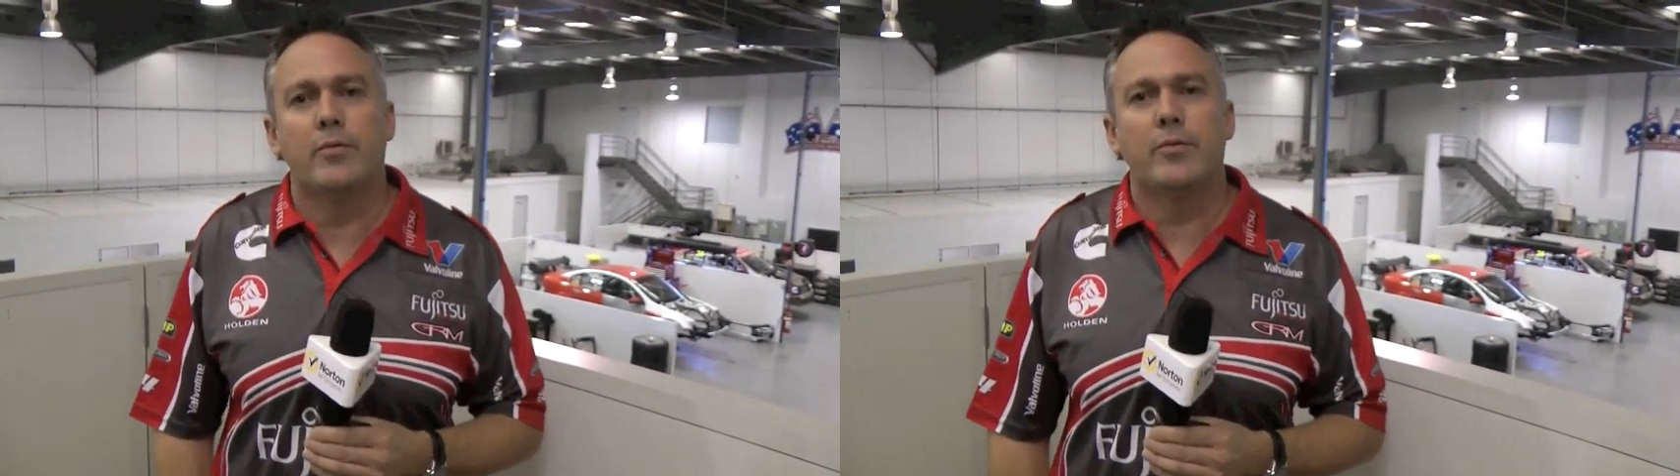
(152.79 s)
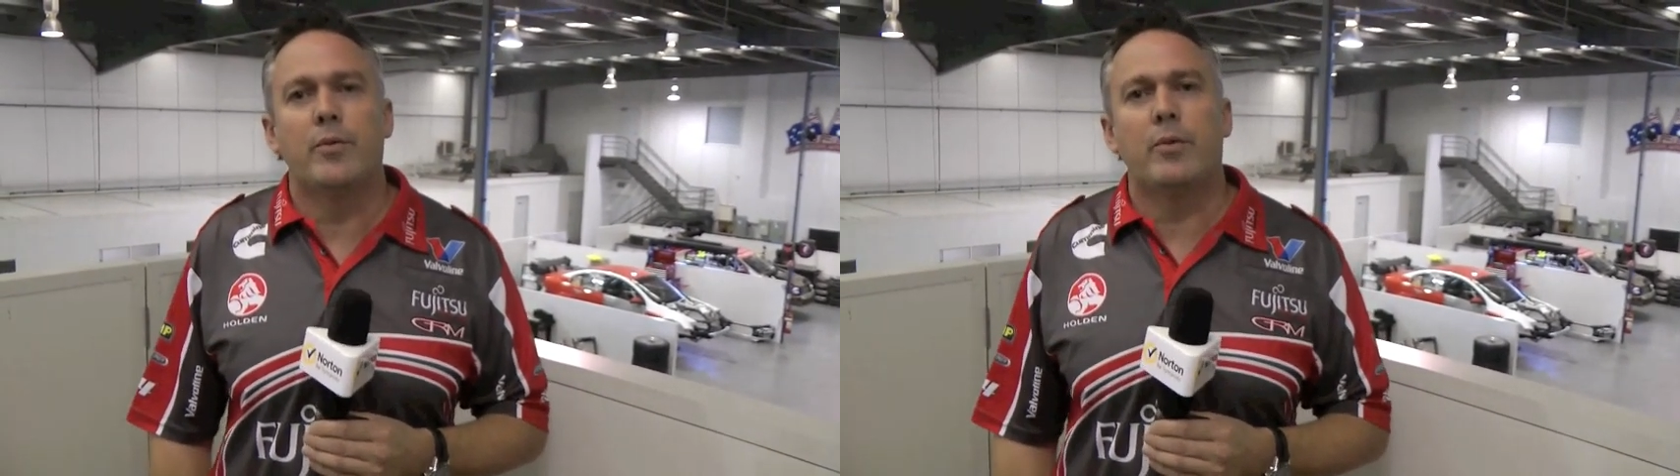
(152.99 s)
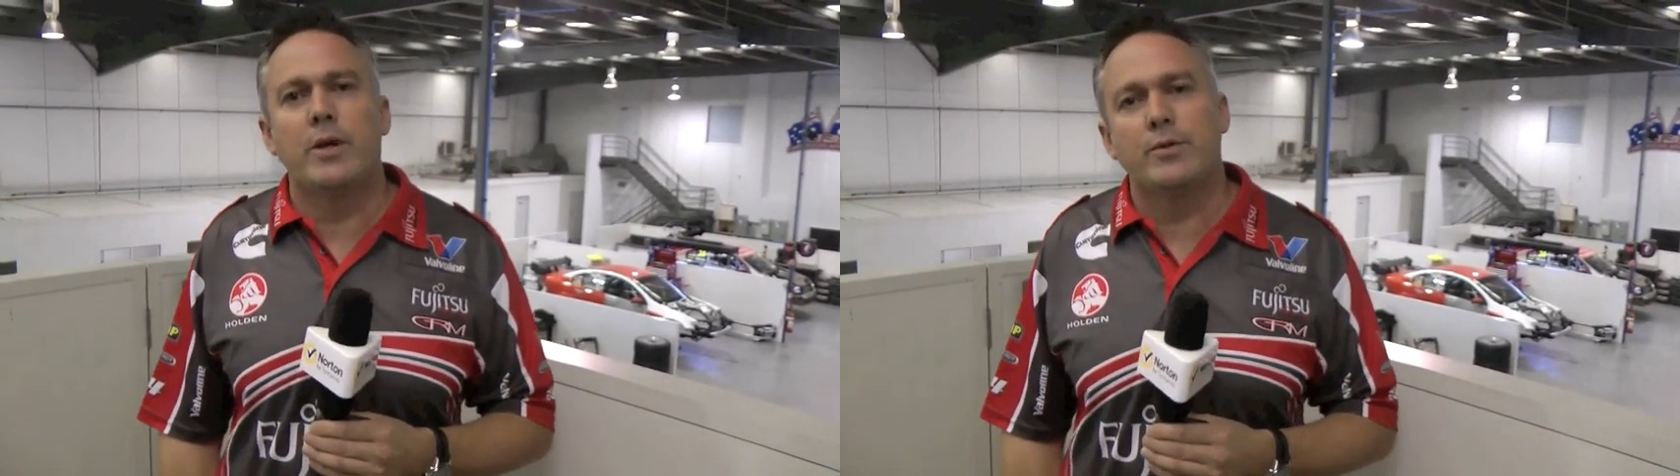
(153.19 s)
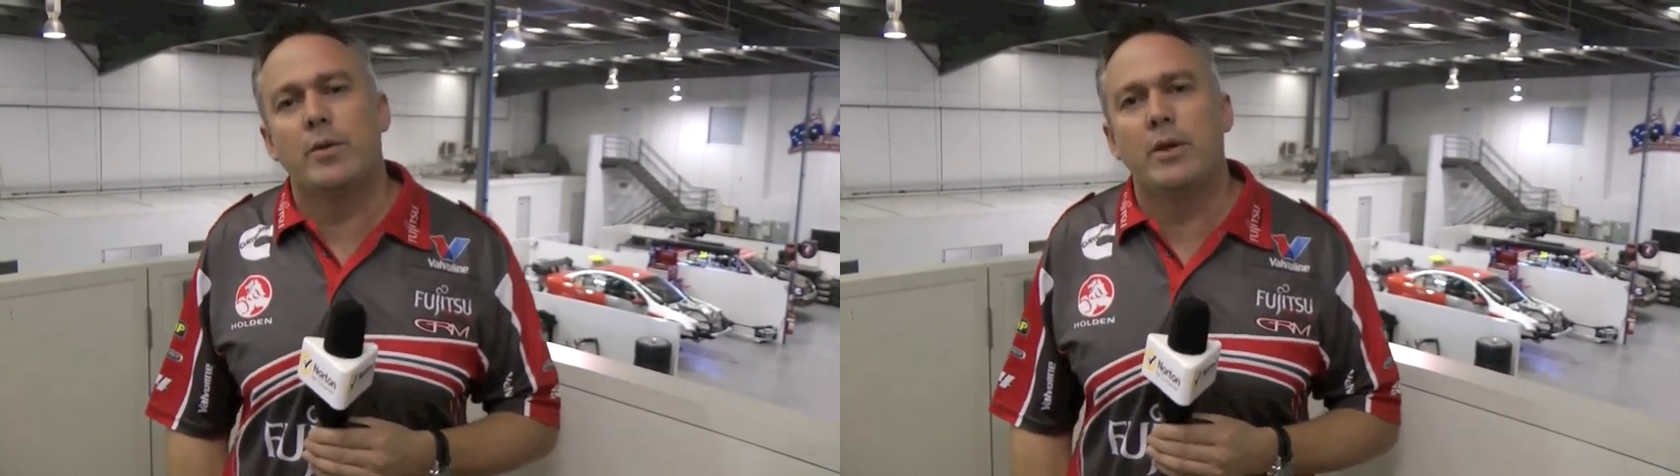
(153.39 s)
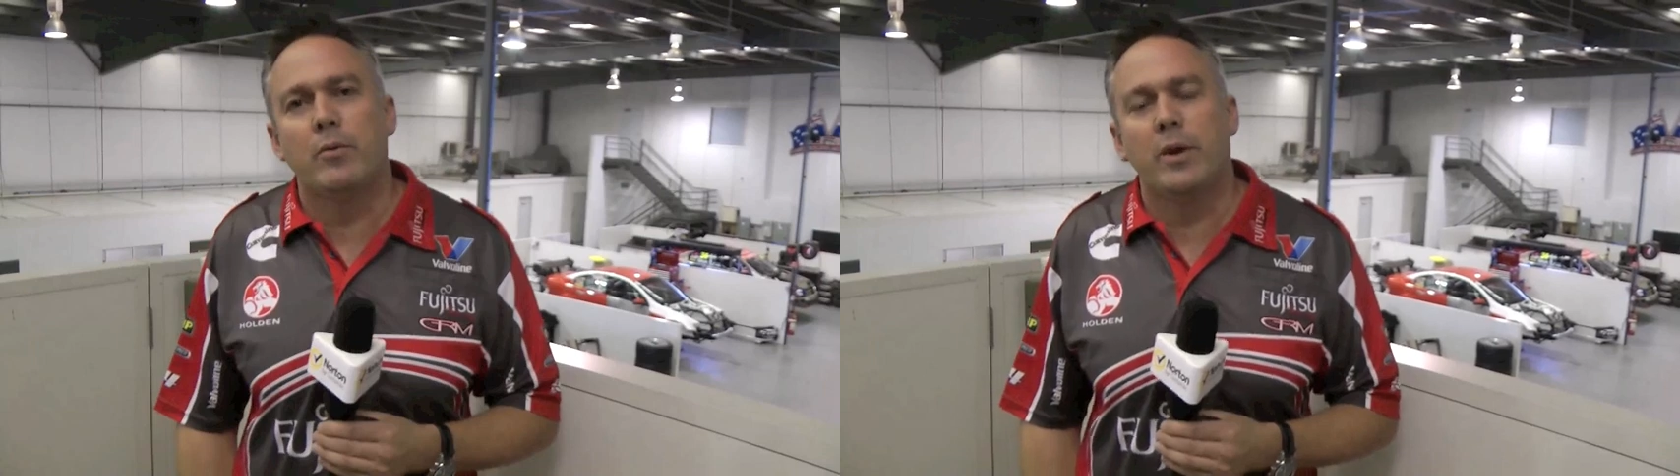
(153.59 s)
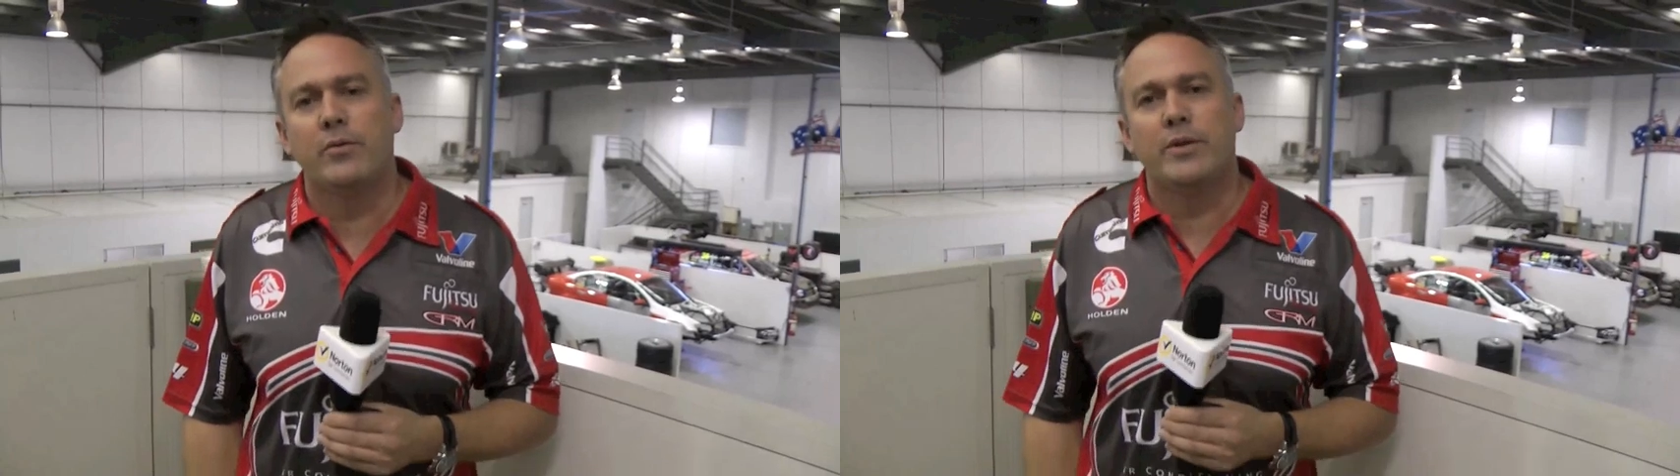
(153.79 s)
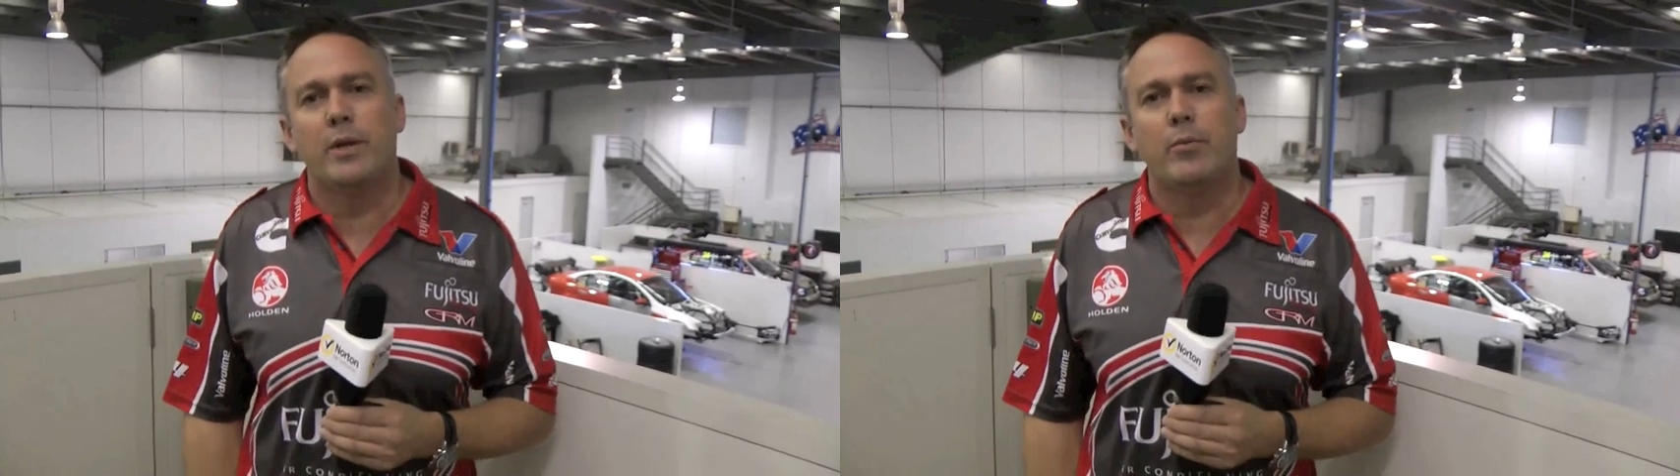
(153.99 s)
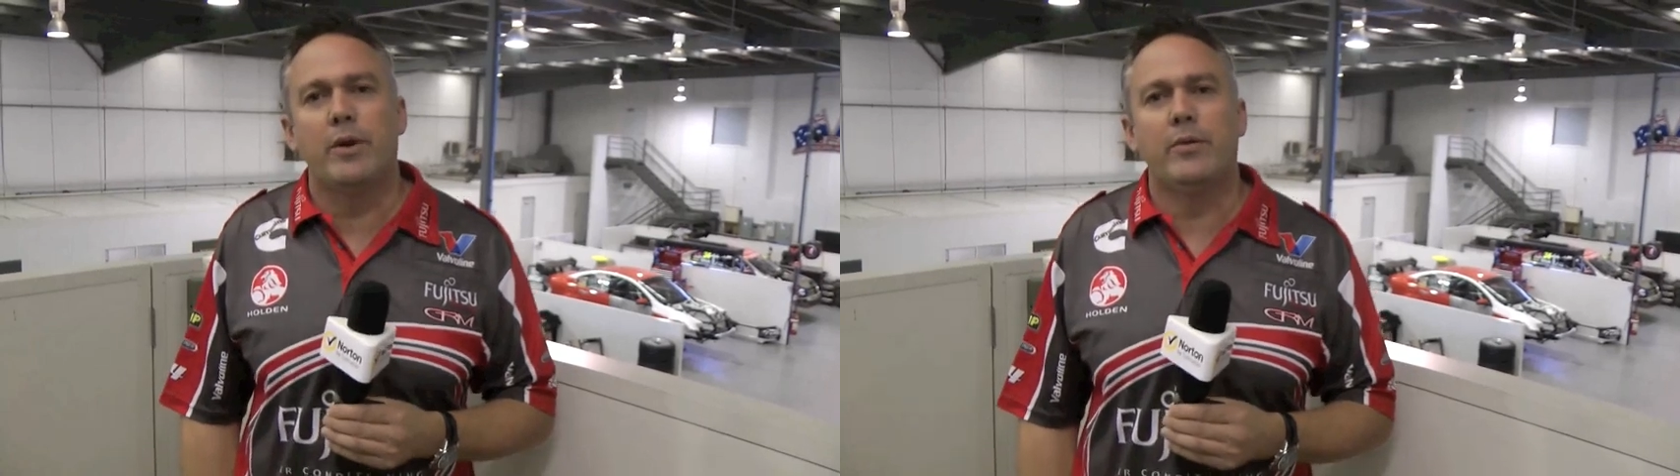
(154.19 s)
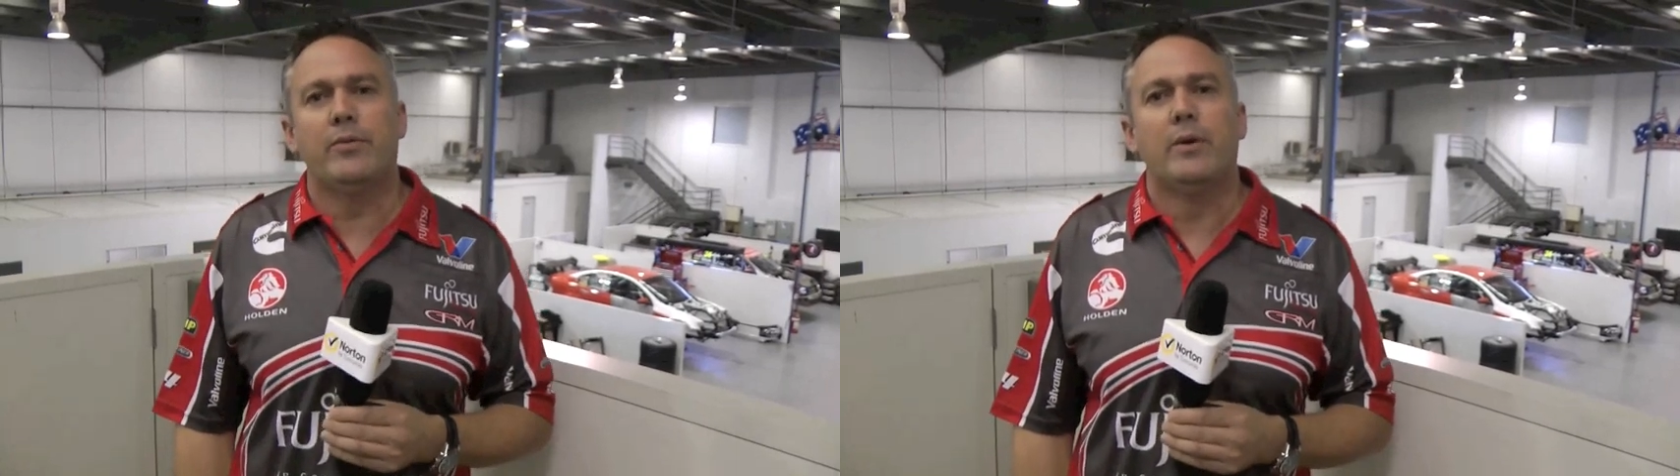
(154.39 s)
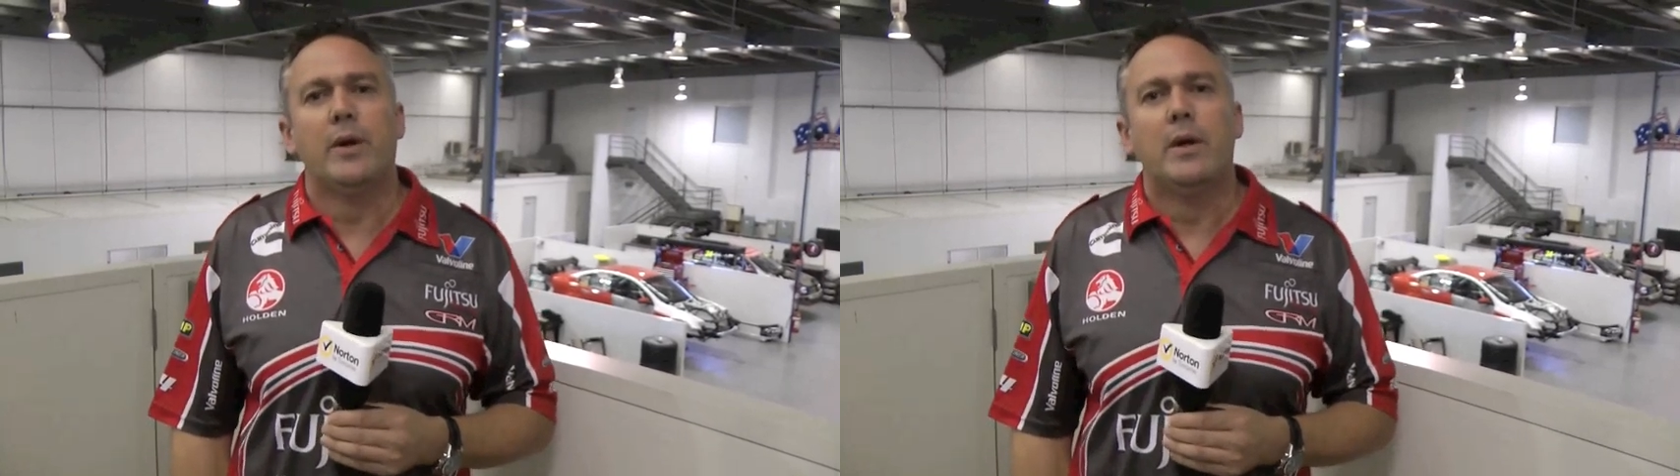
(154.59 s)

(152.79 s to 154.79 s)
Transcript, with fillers: from the race meeting we have a debrief